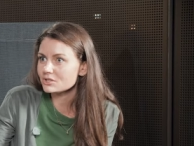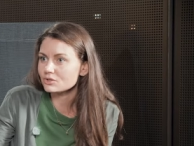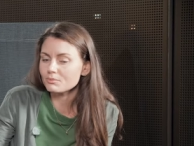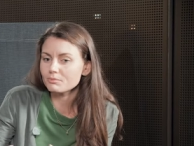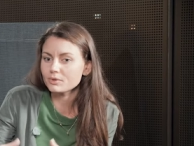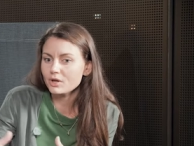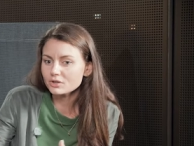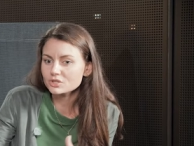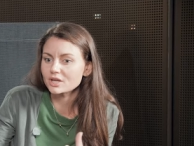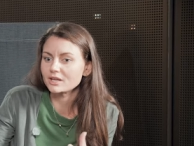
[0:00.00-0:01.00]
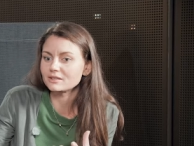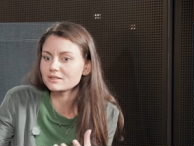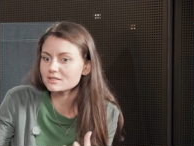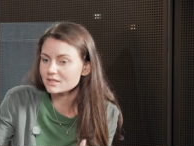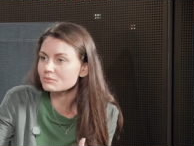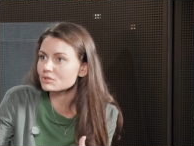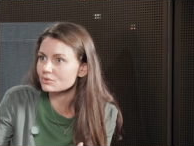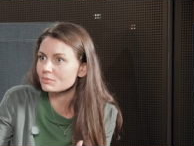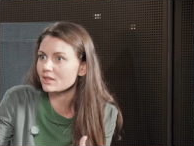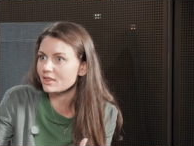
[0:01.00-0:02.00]
So blockchain seems
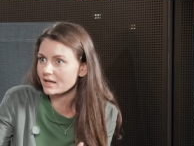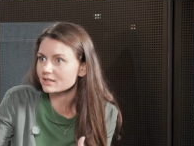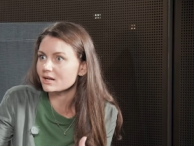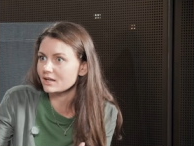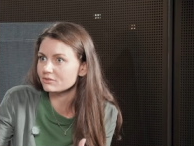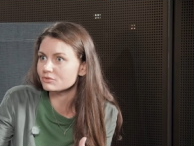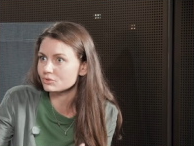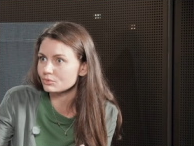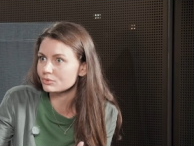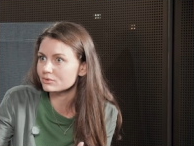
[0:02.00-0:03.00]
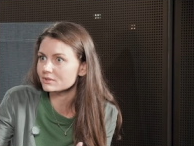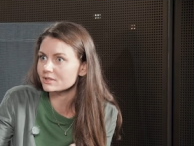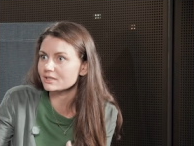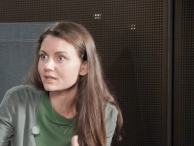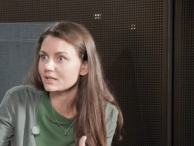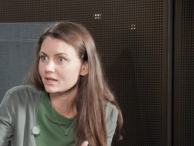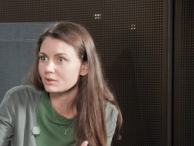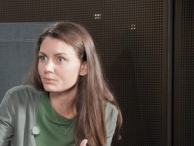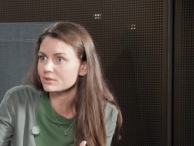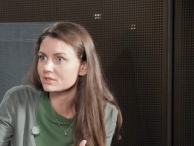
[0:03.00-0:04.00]
to me that kind of tool that can
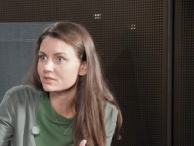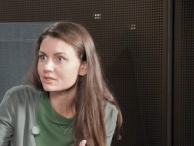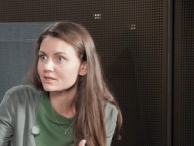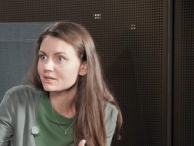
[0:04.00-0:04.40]
help us,